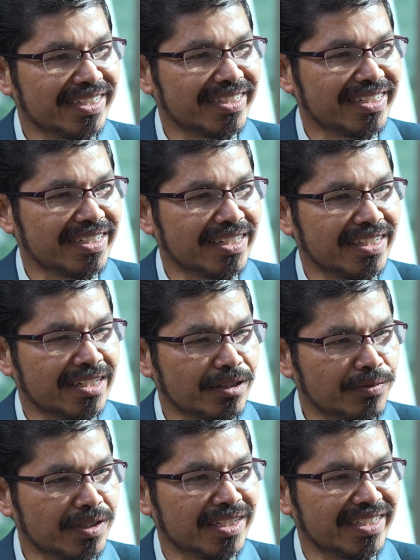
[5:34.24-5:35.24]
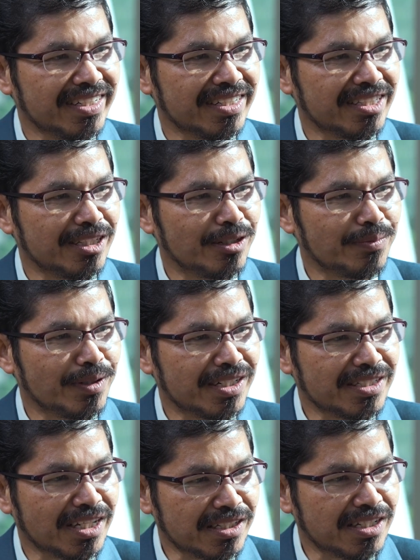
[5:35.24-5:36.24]
uh, in the world in terms
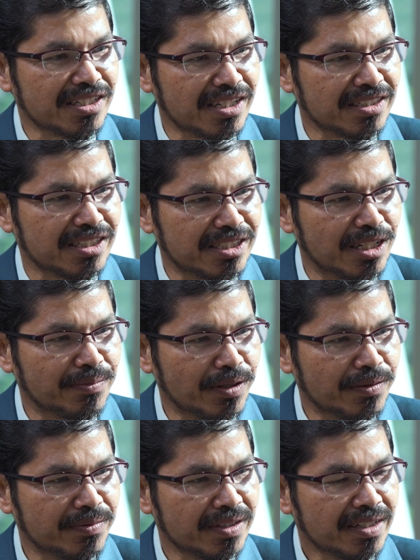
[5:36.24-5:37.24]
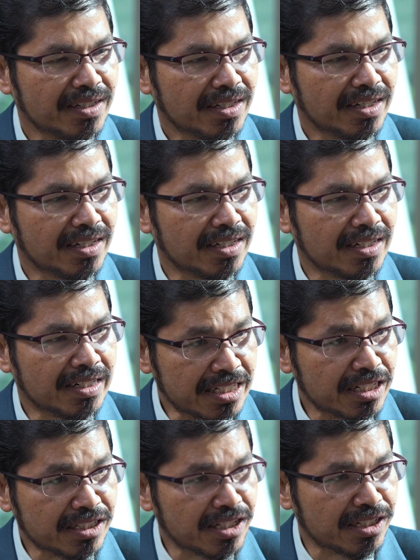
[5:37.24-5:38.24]
of the statistical system of uh,
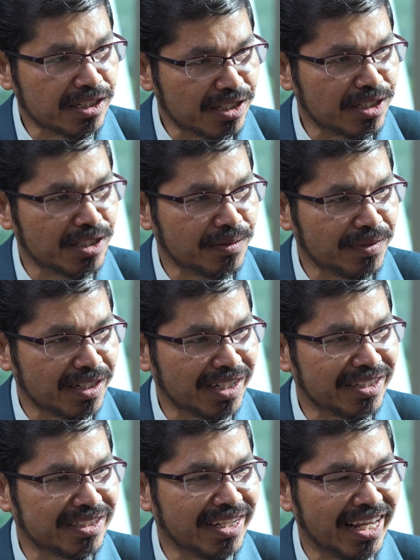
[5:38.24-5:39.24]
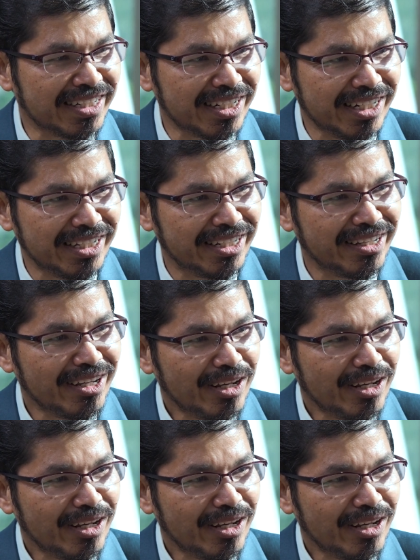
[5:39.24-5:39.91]
national statistical system in the country. Actually,